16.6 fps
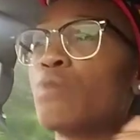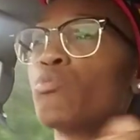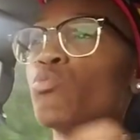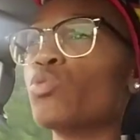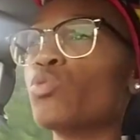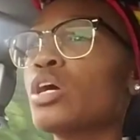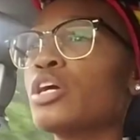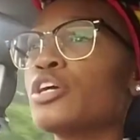Okay,
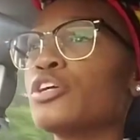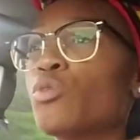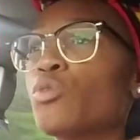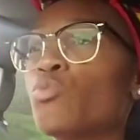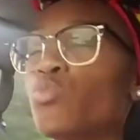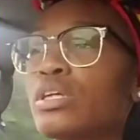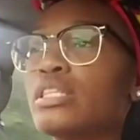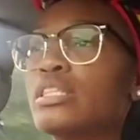you
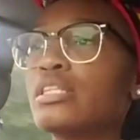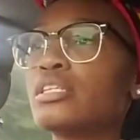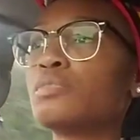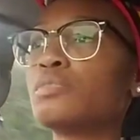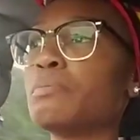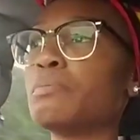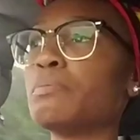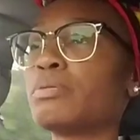know, would
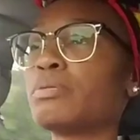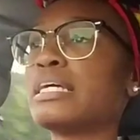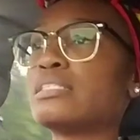this be